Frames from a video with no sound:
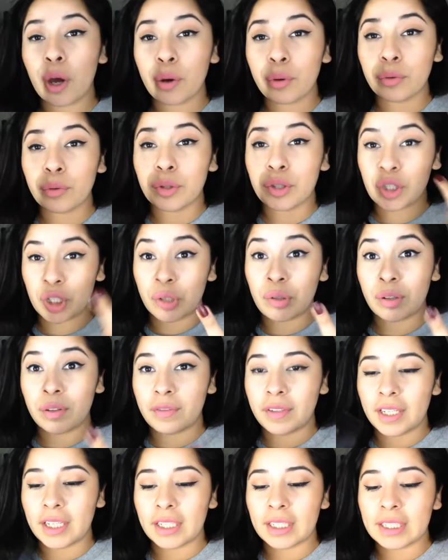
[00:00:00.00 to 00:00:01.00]
own two of
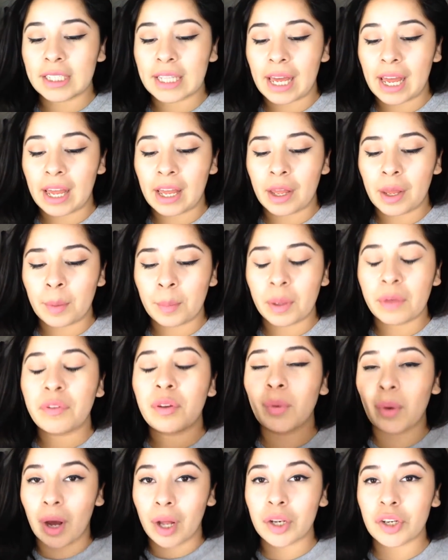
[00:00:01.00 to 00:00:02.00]
these. If
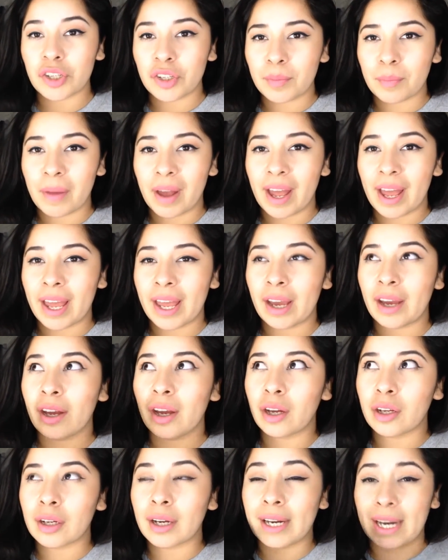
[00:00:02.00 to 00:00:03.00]
you watch my
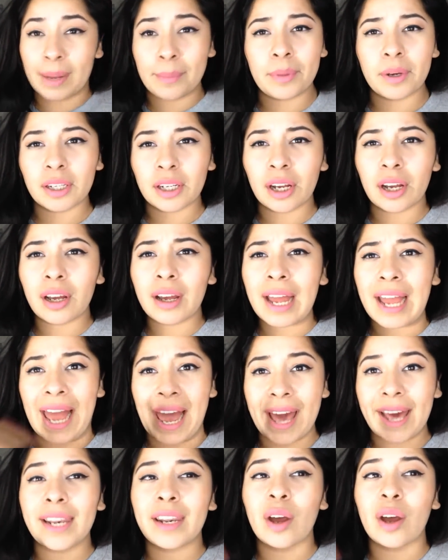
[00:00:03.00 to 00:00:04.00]
glam bot haul I
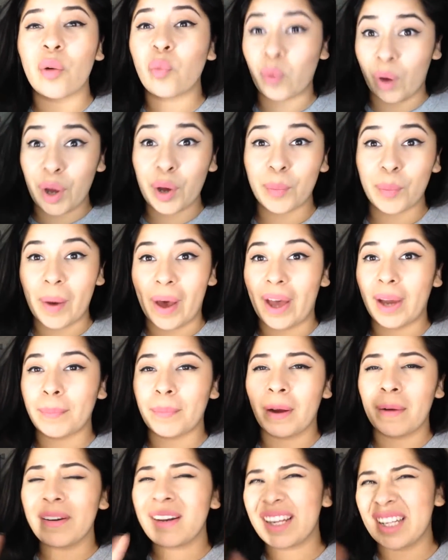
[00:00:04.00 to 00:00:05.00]
had a while back,
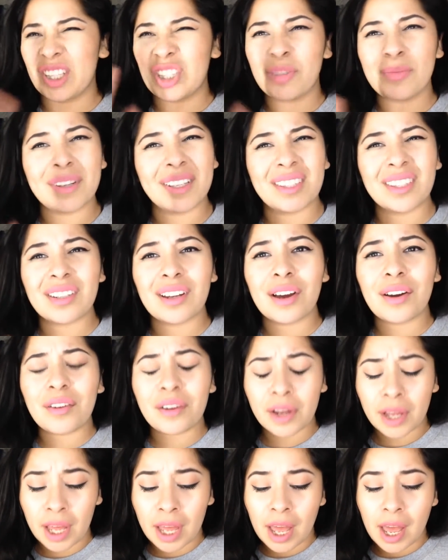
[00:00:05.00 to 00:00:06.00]
probably like 2 months ago,
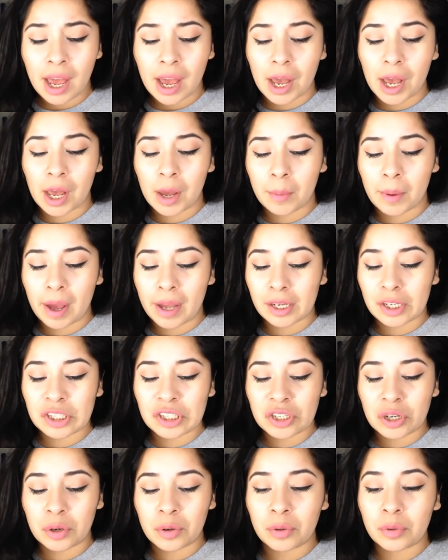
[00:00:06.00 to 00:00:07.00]
I
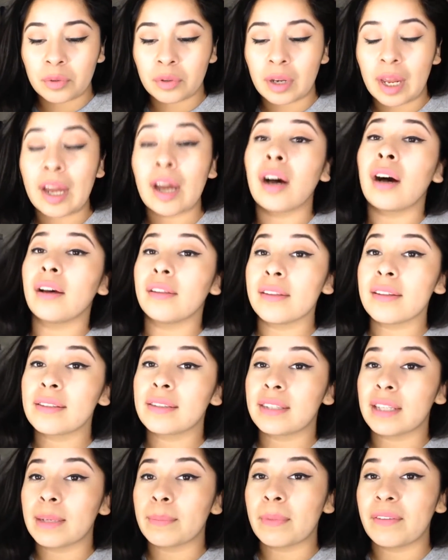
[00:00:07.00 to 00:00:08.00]
hauled
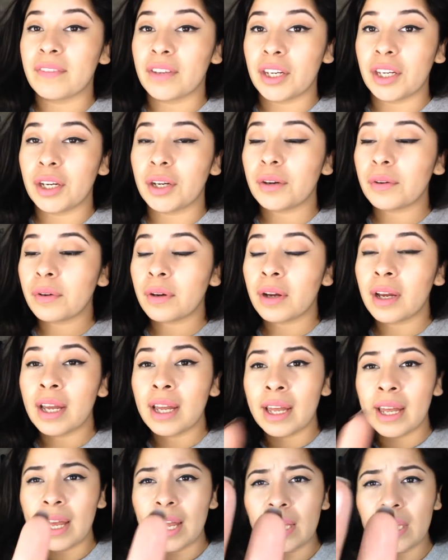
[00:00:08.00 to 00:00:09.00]
this in my video,
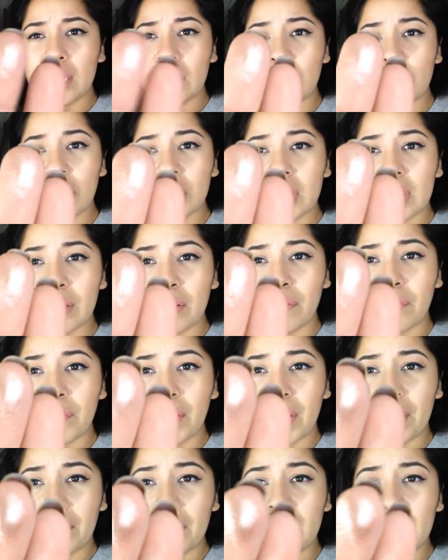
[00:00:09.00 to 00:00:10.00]
and it's just a
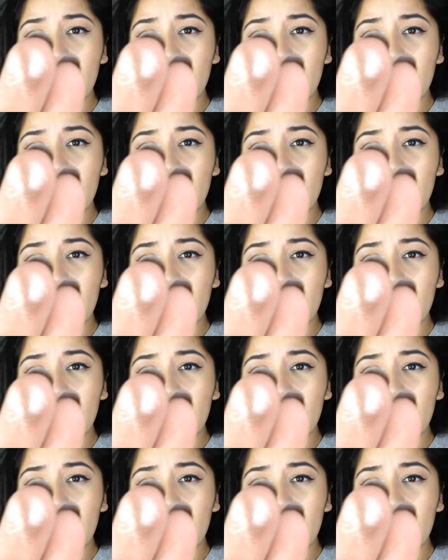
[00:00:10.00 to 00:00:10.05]
very